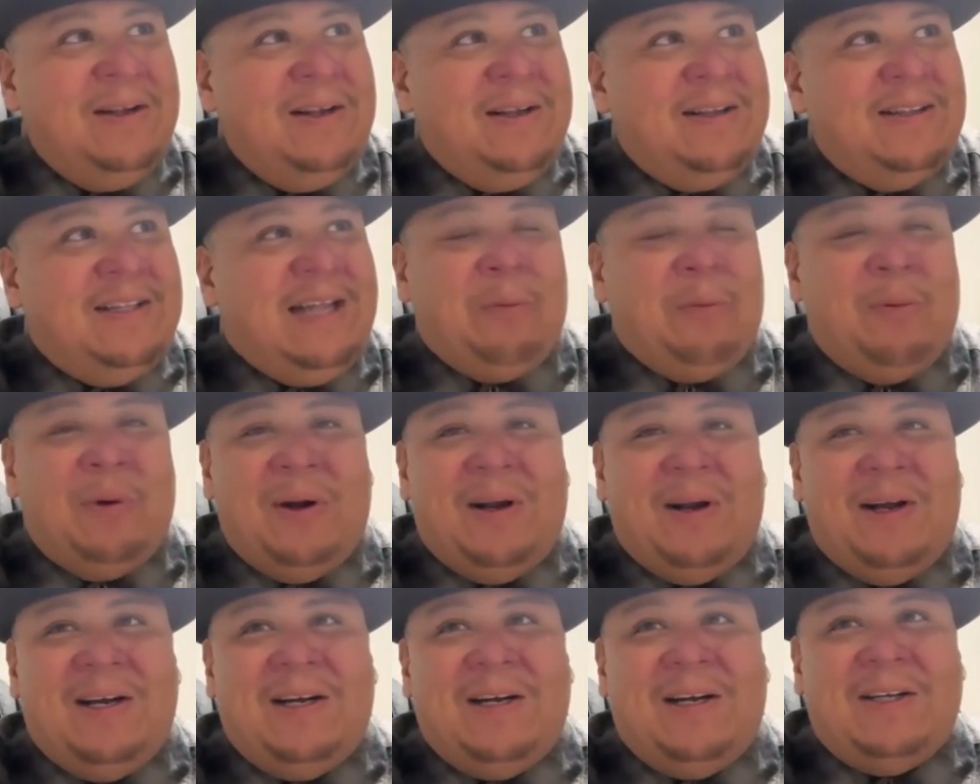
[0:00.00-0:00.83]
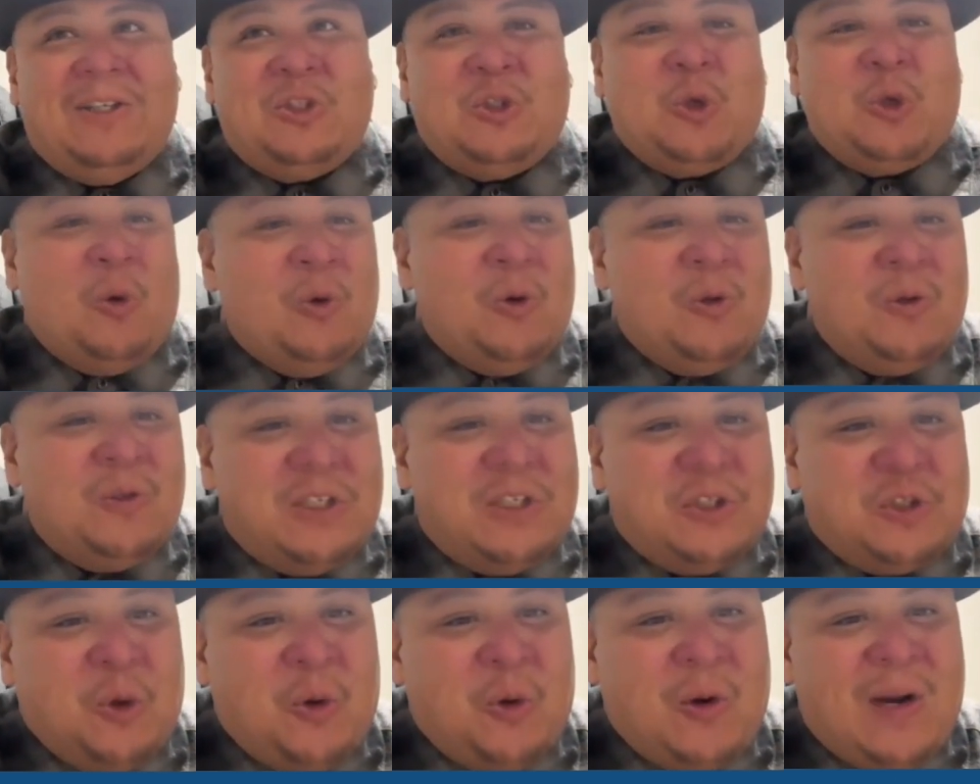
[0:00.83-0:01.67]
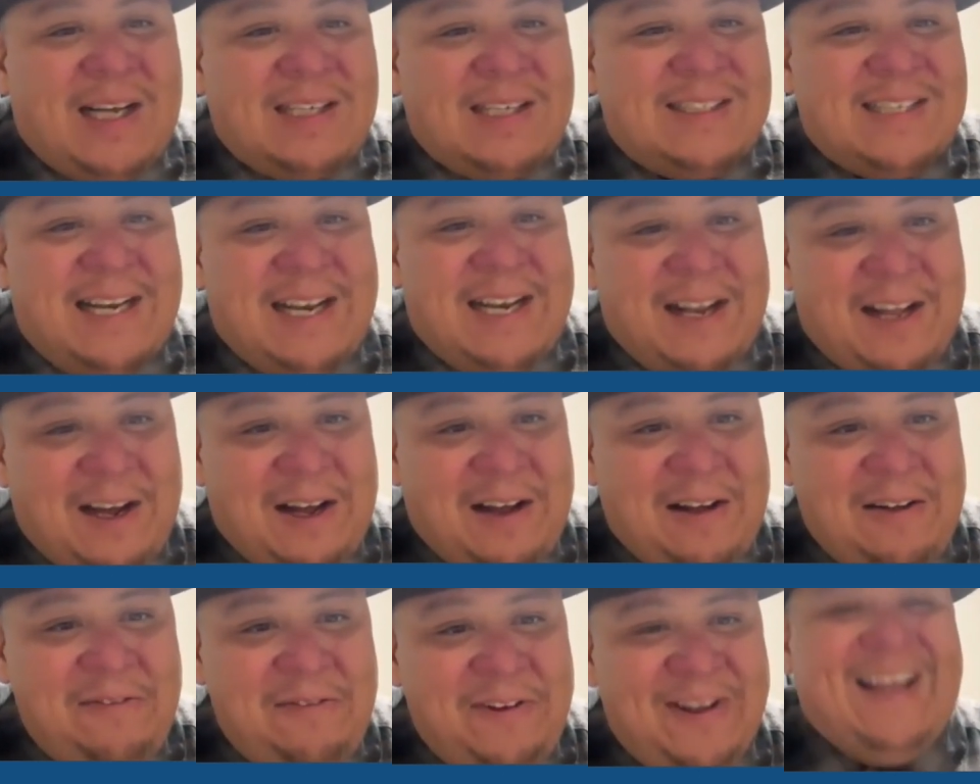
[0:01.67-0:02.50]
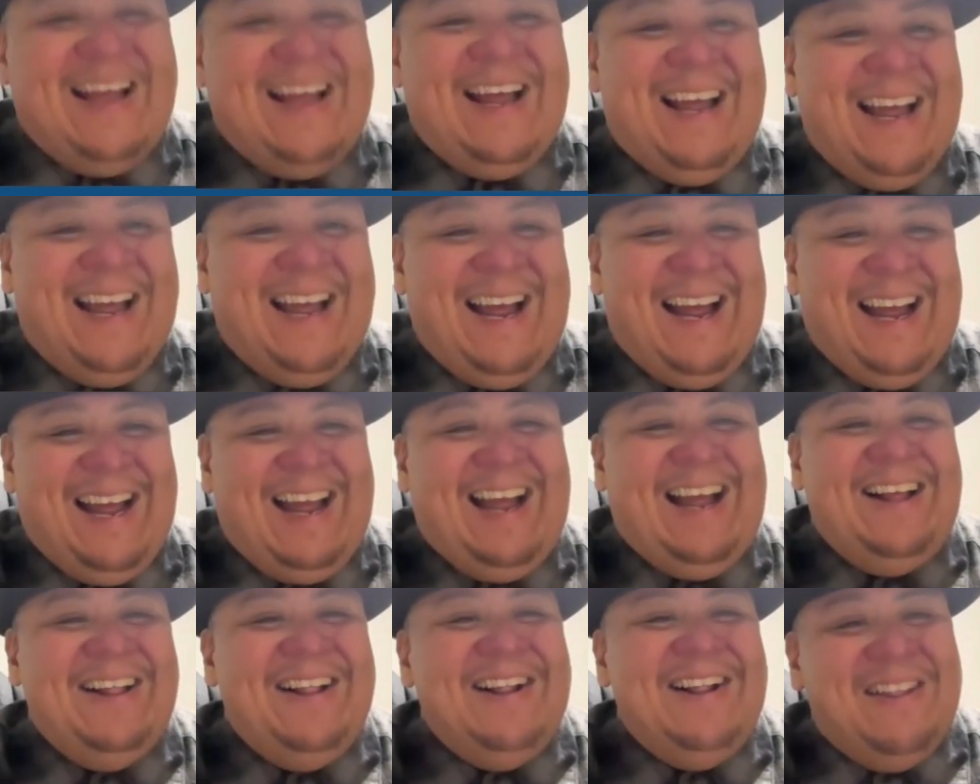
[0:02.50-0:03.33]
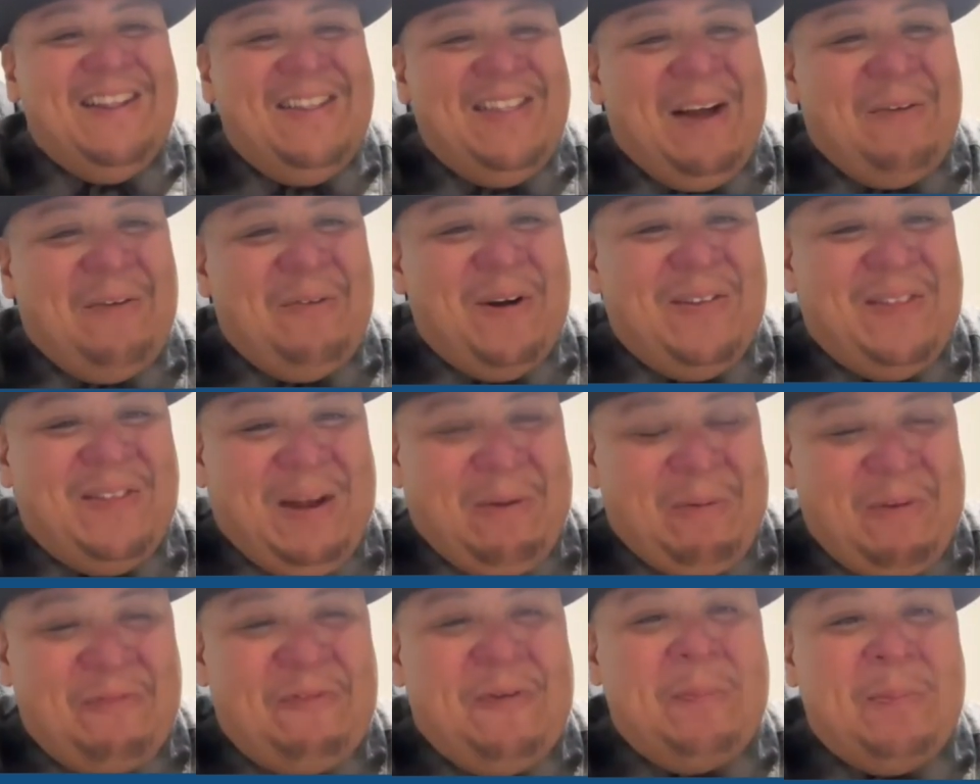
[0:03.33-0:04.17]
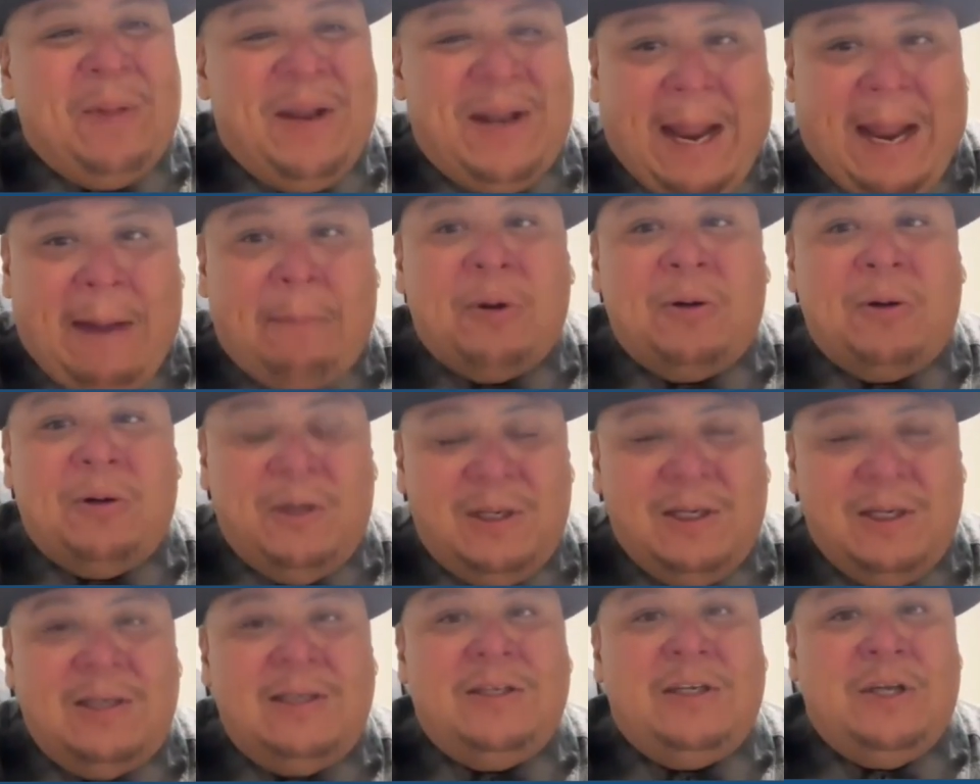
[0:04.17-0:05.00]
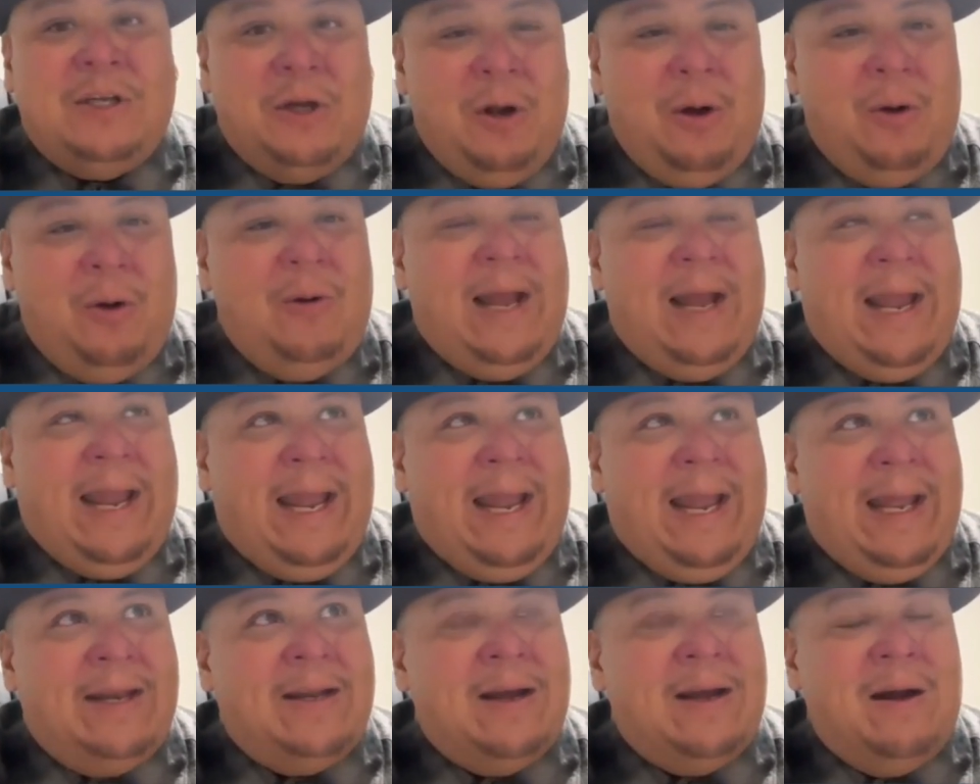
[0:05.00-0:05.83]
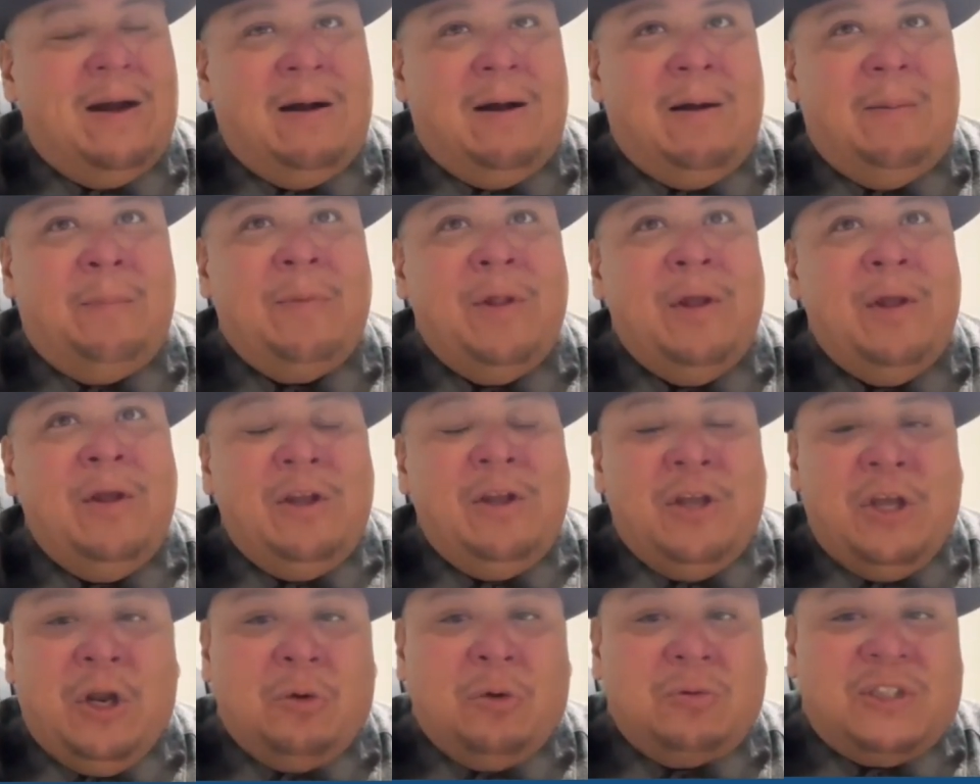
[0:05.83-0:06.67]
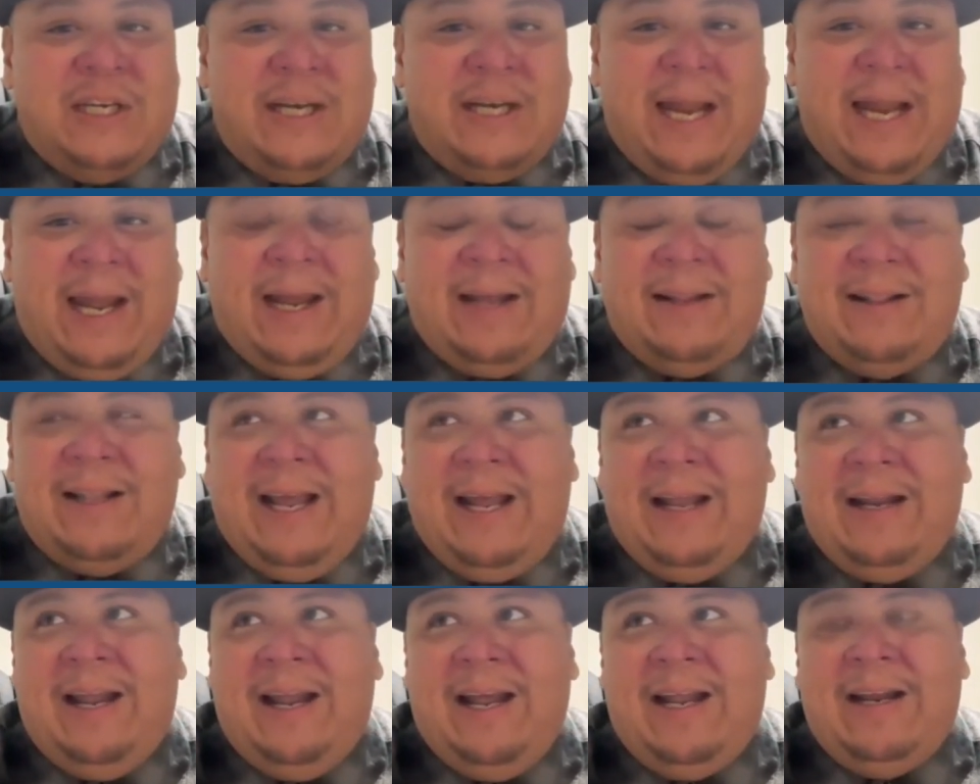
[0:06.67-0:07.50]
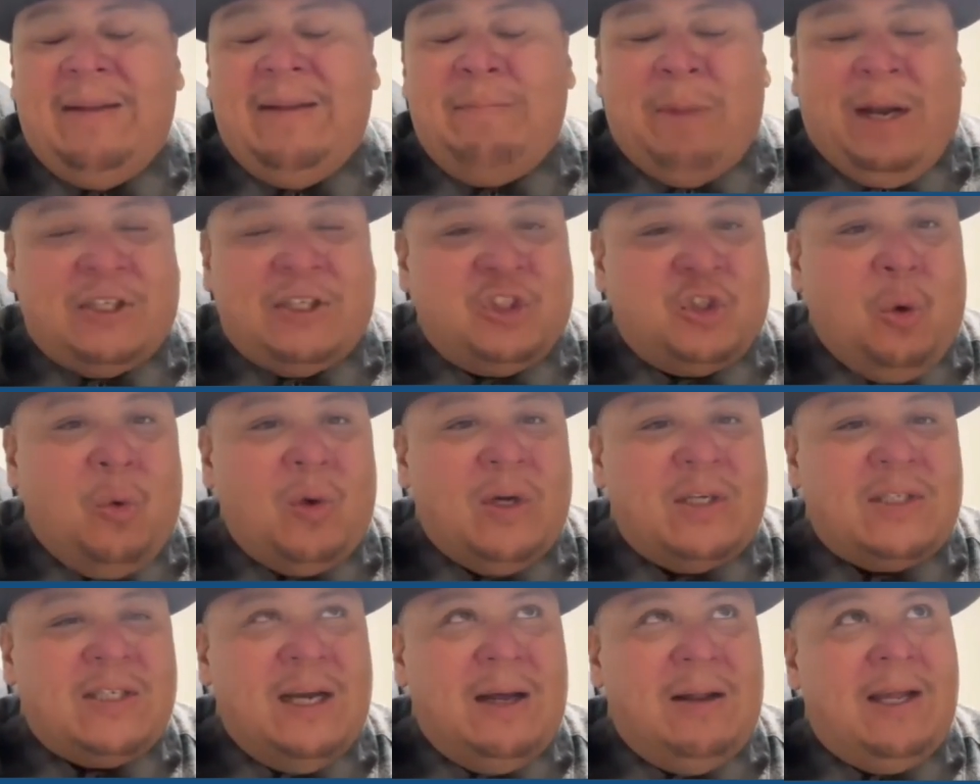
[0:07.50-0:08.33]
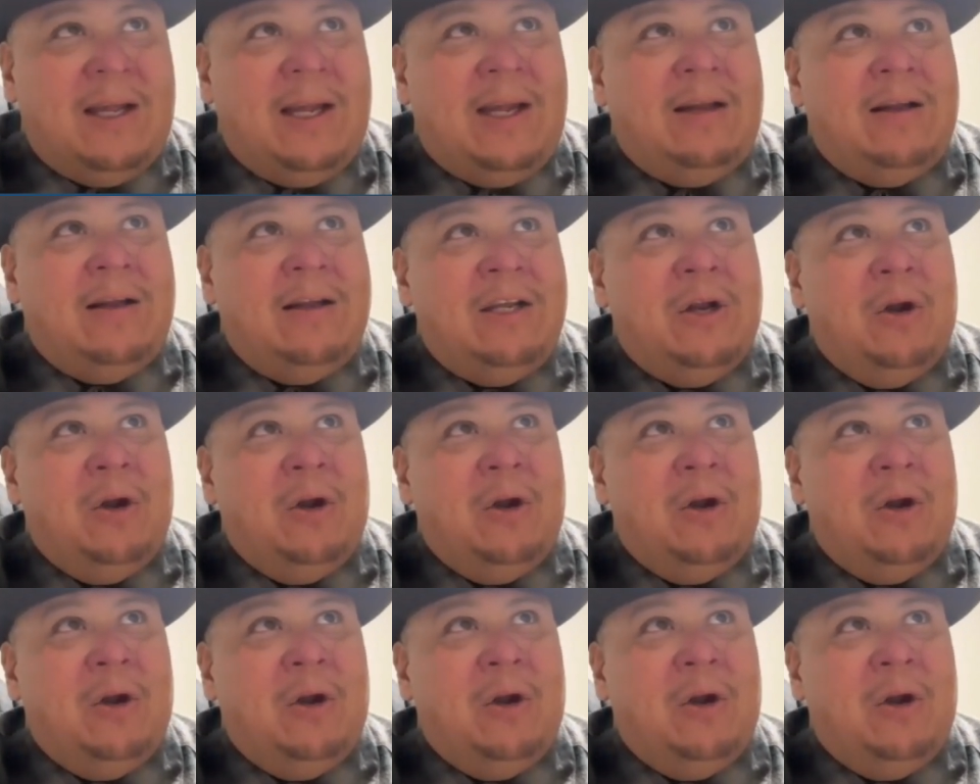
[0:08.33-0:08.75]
they were cholos and cholas in love. They were from the neighborhood, and today in my storytelling,